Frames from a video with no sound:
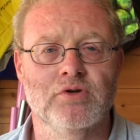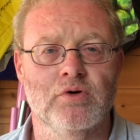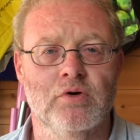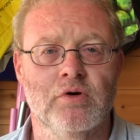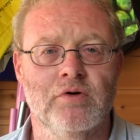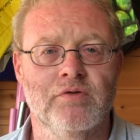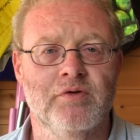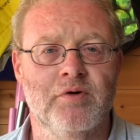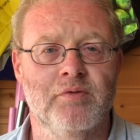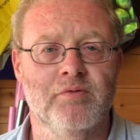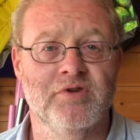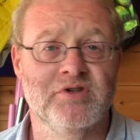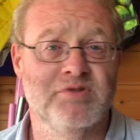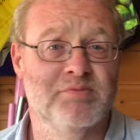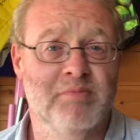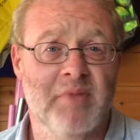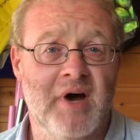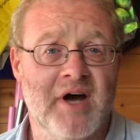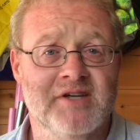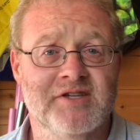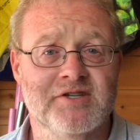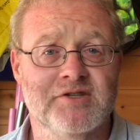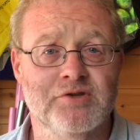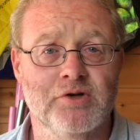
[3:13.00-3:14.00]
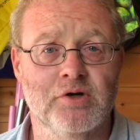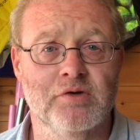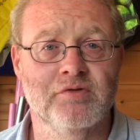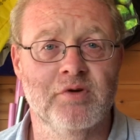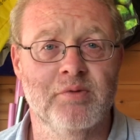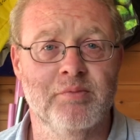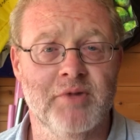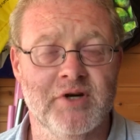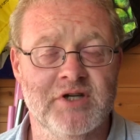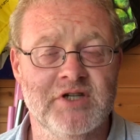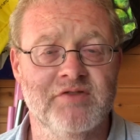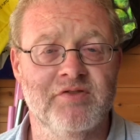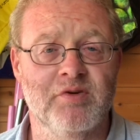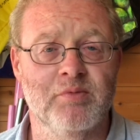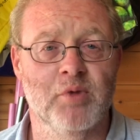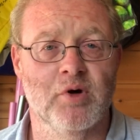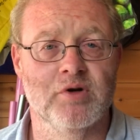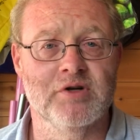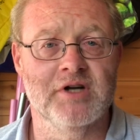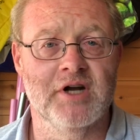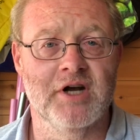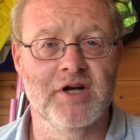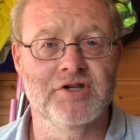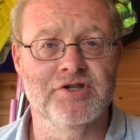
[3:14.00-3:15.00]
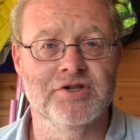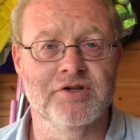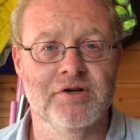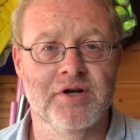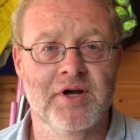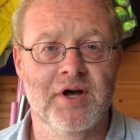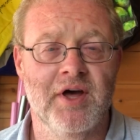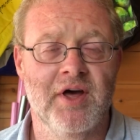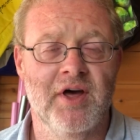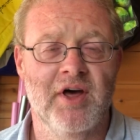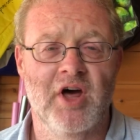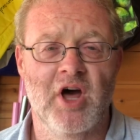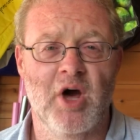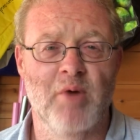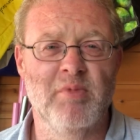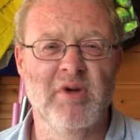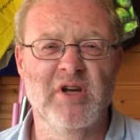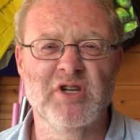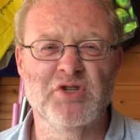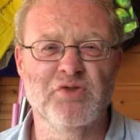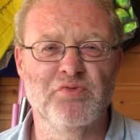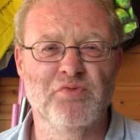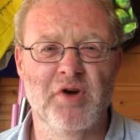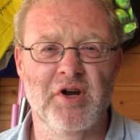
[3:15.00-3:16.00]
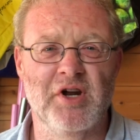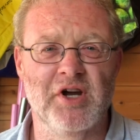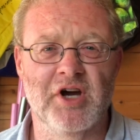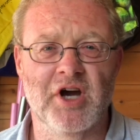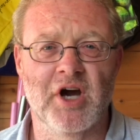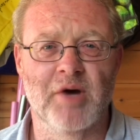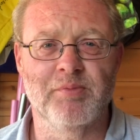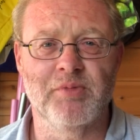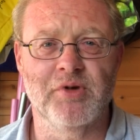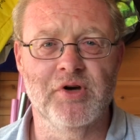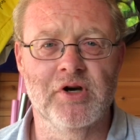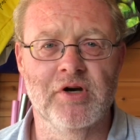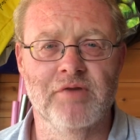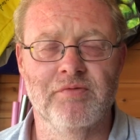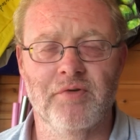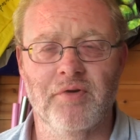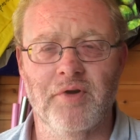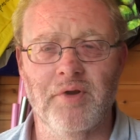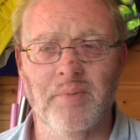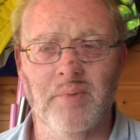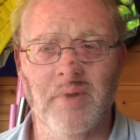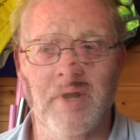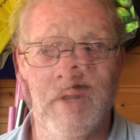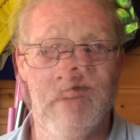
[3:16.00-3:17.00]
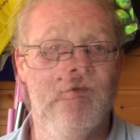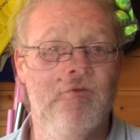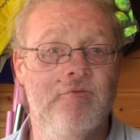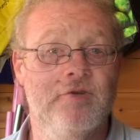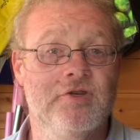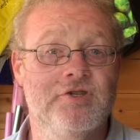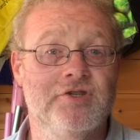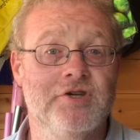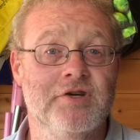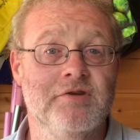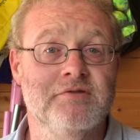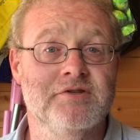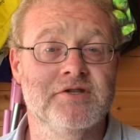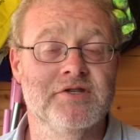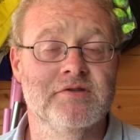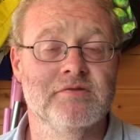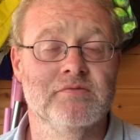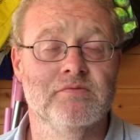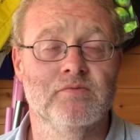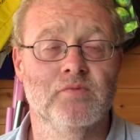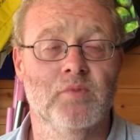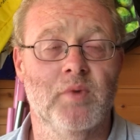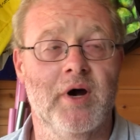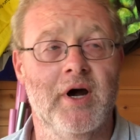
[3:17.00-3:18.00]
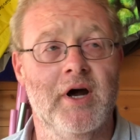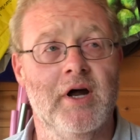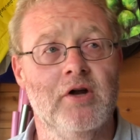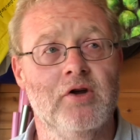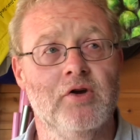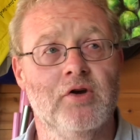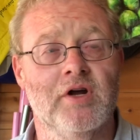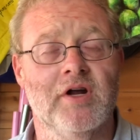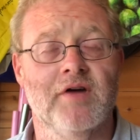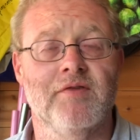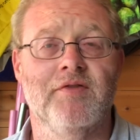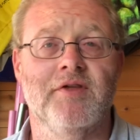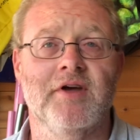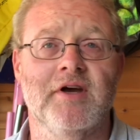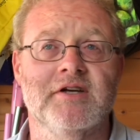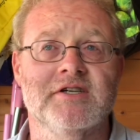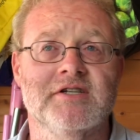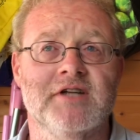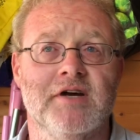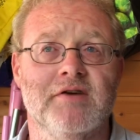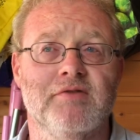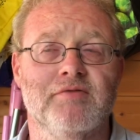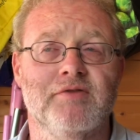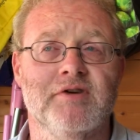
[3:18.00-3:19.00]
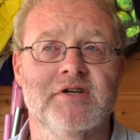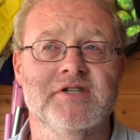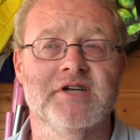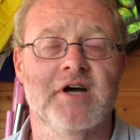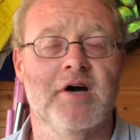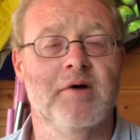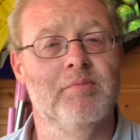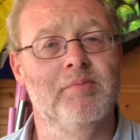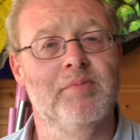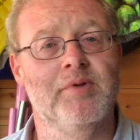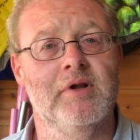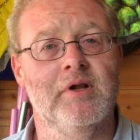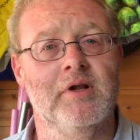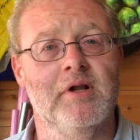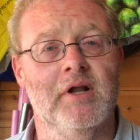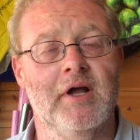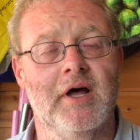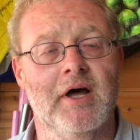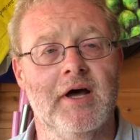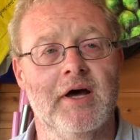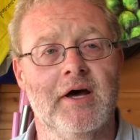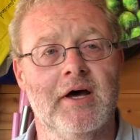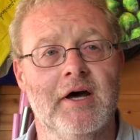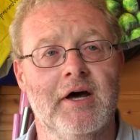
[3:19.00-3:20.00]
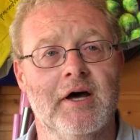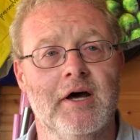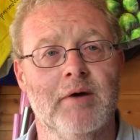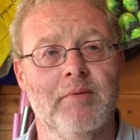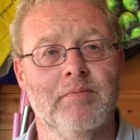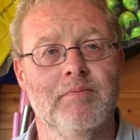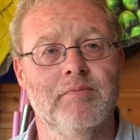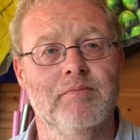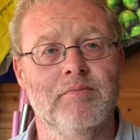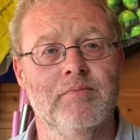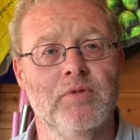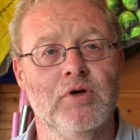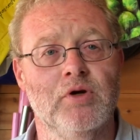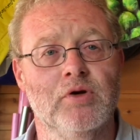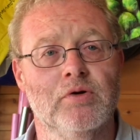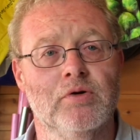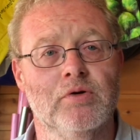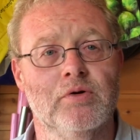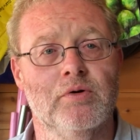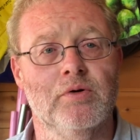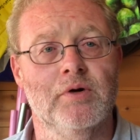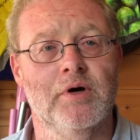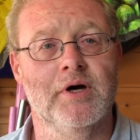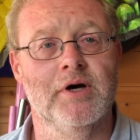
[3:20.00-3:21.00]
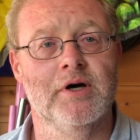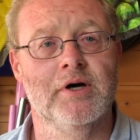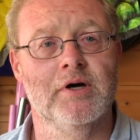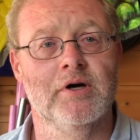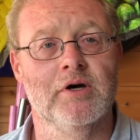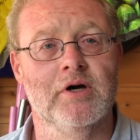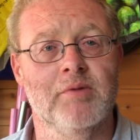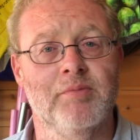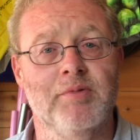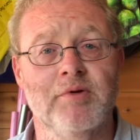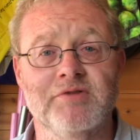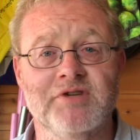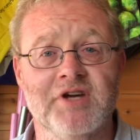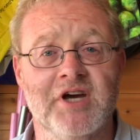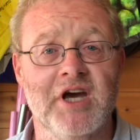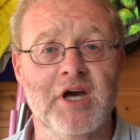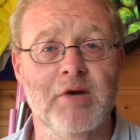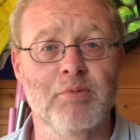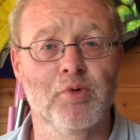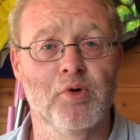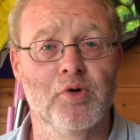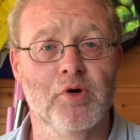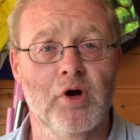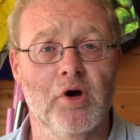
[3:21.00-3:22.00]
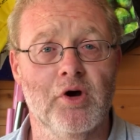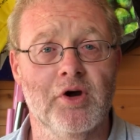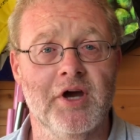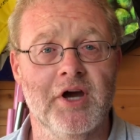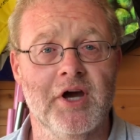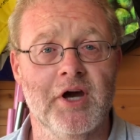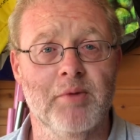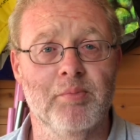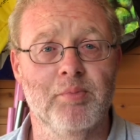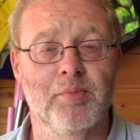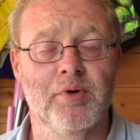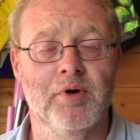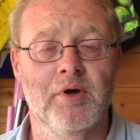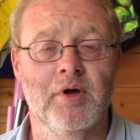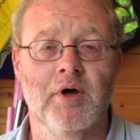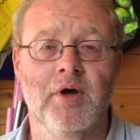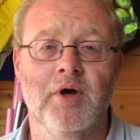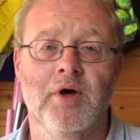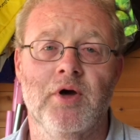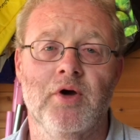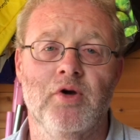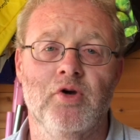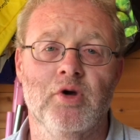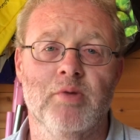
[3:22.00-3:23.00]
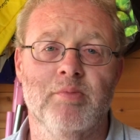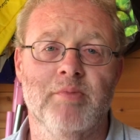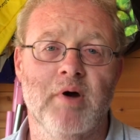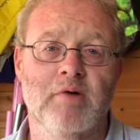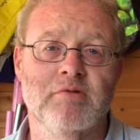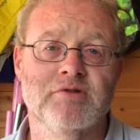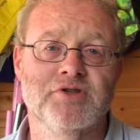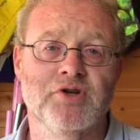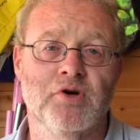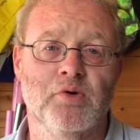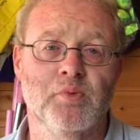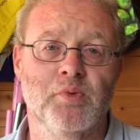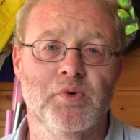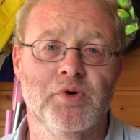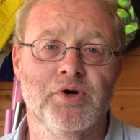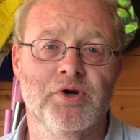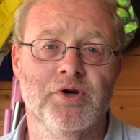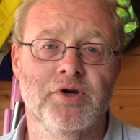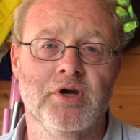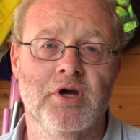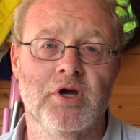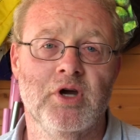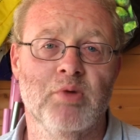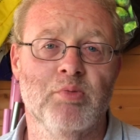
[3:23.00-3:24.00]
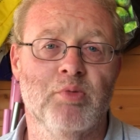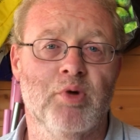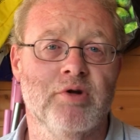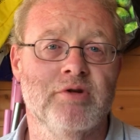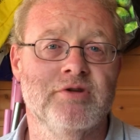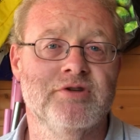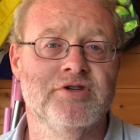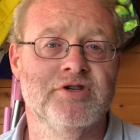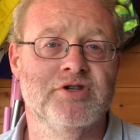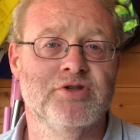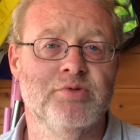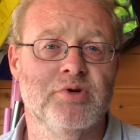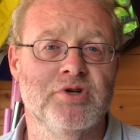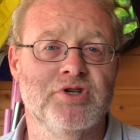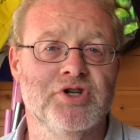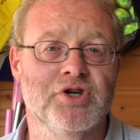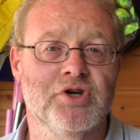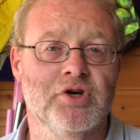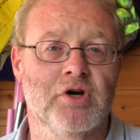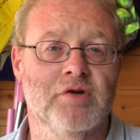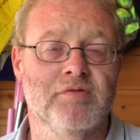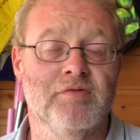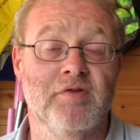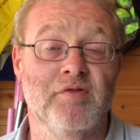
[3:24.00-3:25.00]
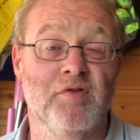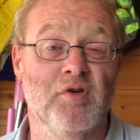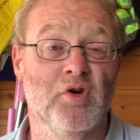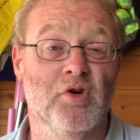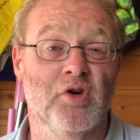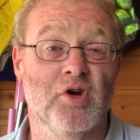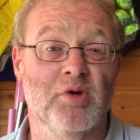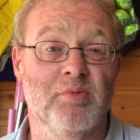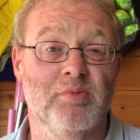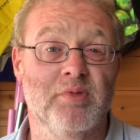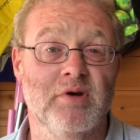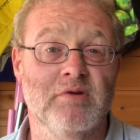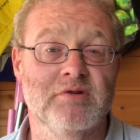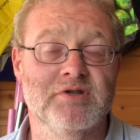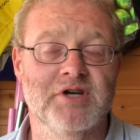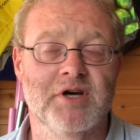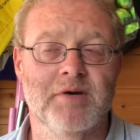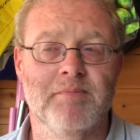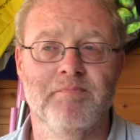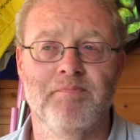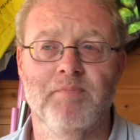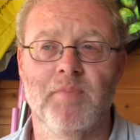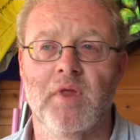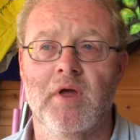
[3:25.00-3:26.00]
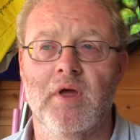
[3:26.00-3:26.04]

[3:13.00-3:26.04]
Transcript: which masks over much of your modulation. That means you really can't be heard very well. Other issues? Well, you could have things like, for example, your computer keyboard locking up, your mouse not working, your monitor switching off if you've got a computer.